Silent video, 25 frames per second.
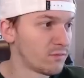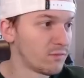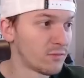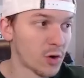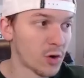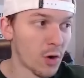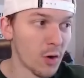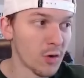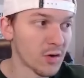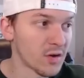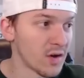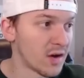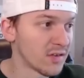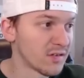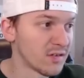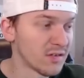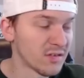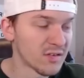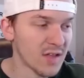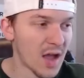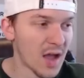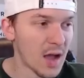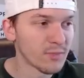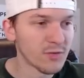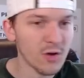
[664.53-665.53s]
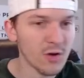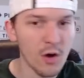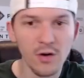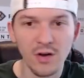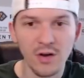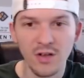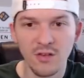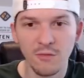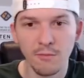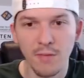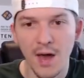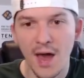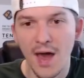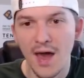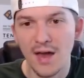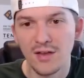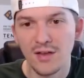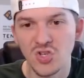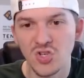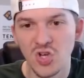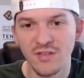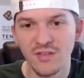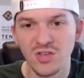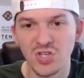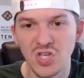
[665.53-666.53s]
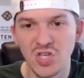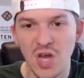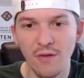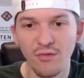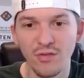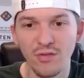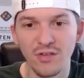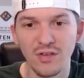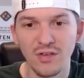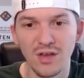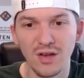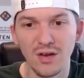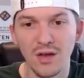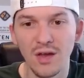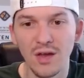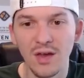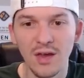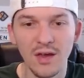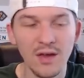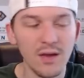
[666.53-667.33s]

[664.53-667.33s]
Kirk Cousins' top targets behind Justin Jefferson.